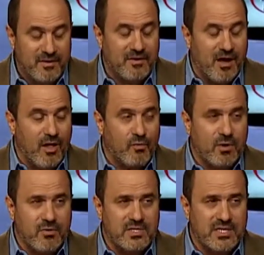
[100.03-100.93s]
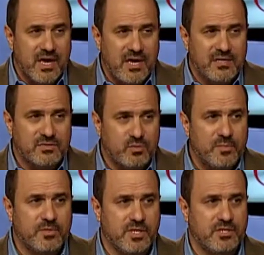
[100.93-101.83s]
Colorado has had this
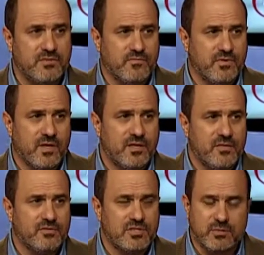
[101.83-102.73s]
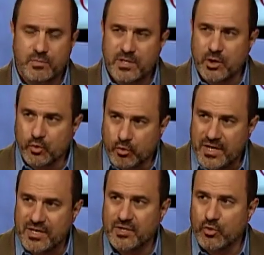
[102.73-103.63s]
reputation for a lot of years as being a
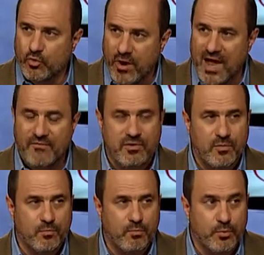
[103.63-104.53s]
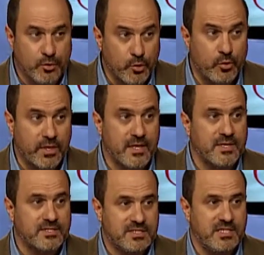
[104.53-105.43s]
great craft brewing
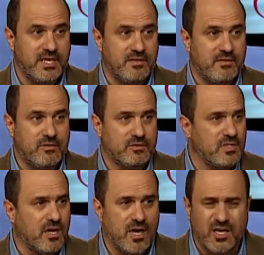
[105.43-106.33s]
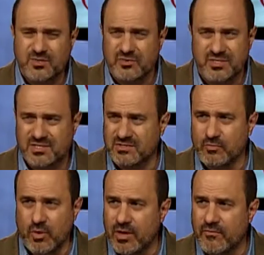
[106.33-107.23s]
state. There's 100 and
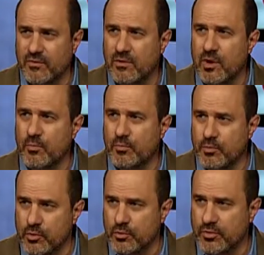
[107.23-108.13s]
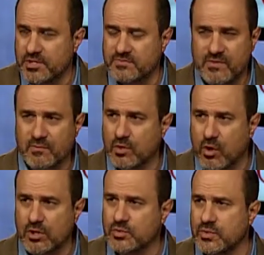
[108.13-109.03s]
whatever breweries, from
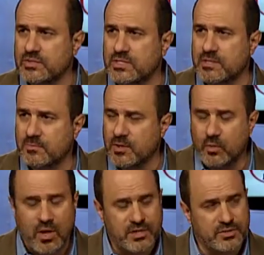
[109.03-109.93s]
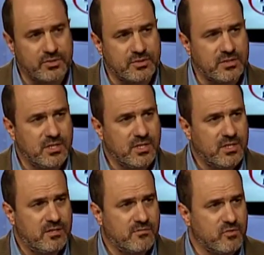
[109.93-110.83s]
large ones like Budweiser and
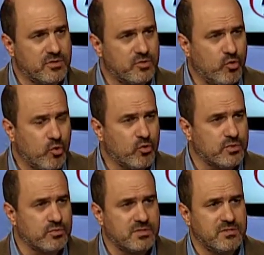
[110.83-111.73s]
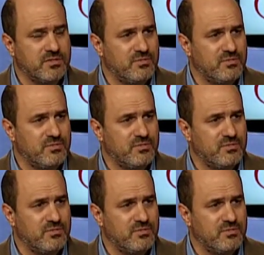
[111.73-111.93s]
of course Coors, which is